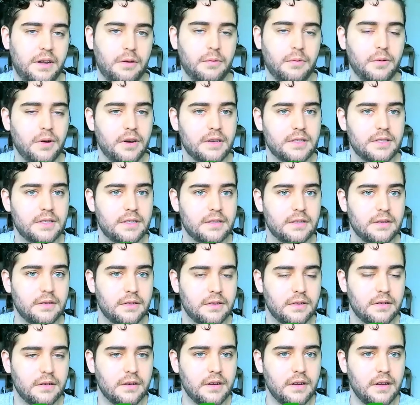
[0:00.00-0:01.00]
was
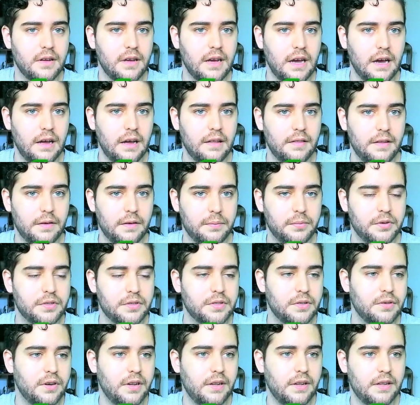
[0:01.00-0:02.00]
or the
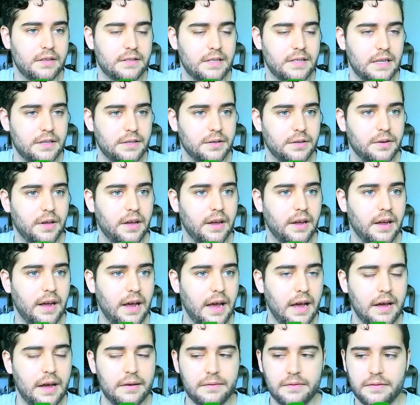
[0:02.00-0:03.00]
opportunities that you can
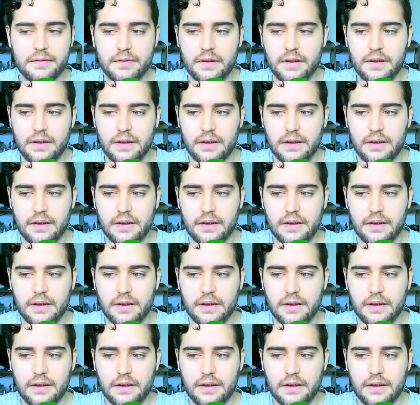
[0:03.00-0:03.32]
have,